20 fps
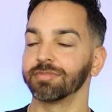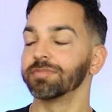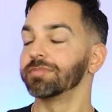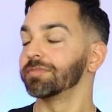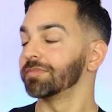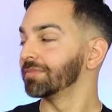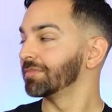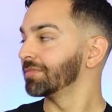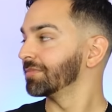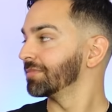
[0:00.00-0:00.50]

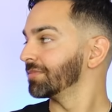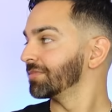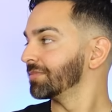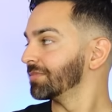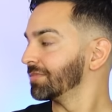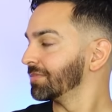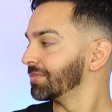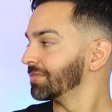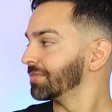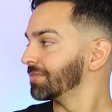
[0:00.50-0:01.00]

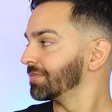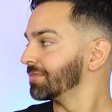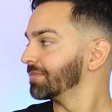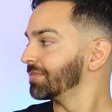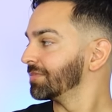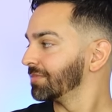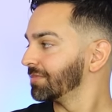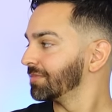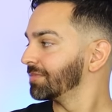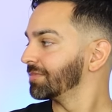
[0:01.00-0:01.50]

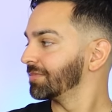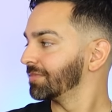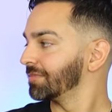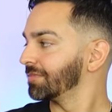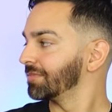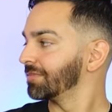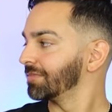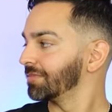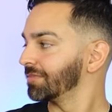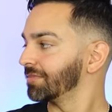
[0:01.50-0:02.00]

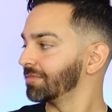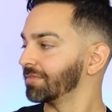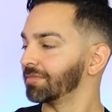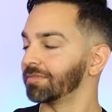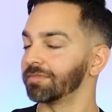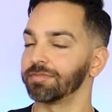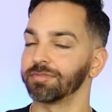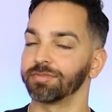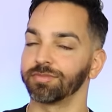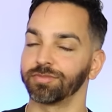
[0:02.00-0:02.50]

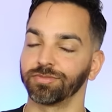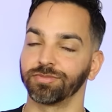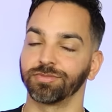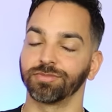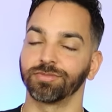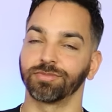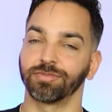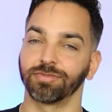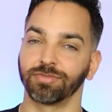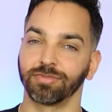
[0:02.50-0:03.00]

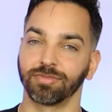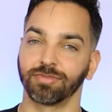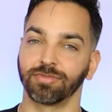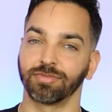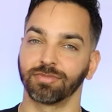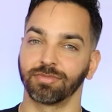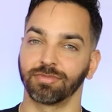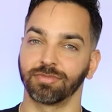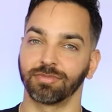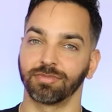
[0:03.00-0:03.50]

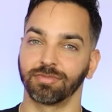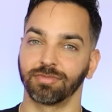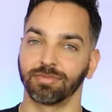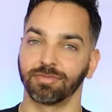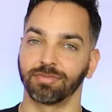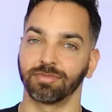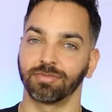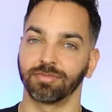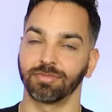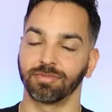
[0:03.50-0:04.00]

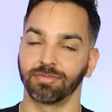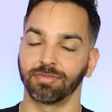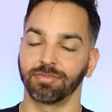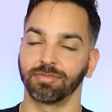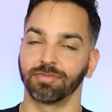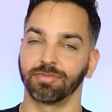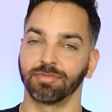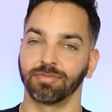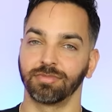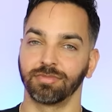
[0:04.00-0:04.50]

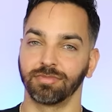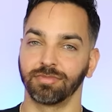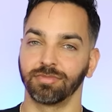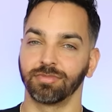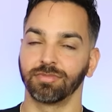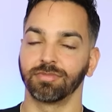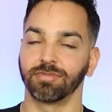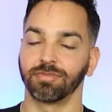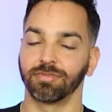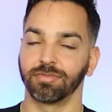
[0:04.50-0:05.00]

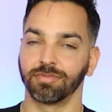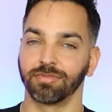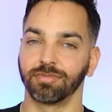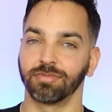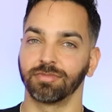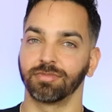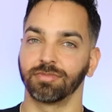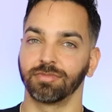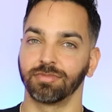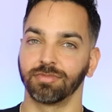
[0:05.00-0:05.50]

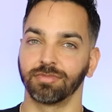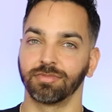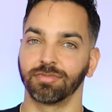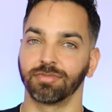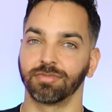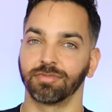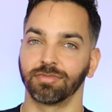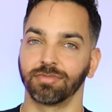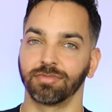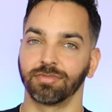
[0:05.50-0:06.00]

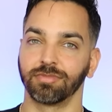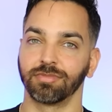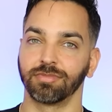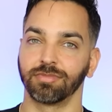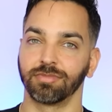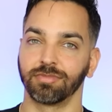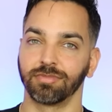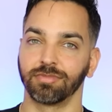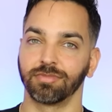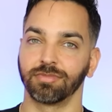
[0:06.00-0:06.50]

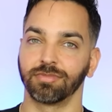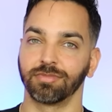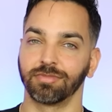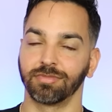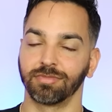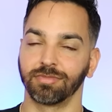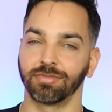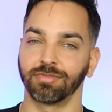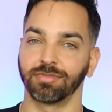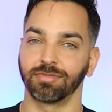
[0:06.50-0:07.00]

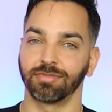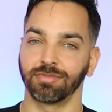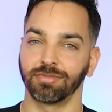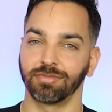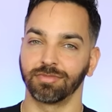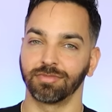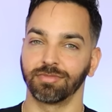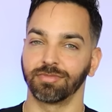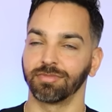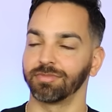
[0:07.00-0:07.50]

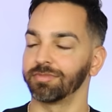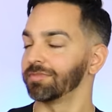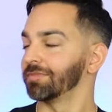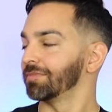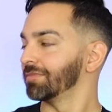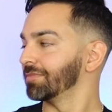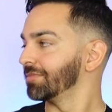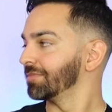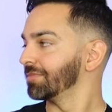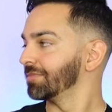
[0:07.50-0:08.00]
The person shown says nothing.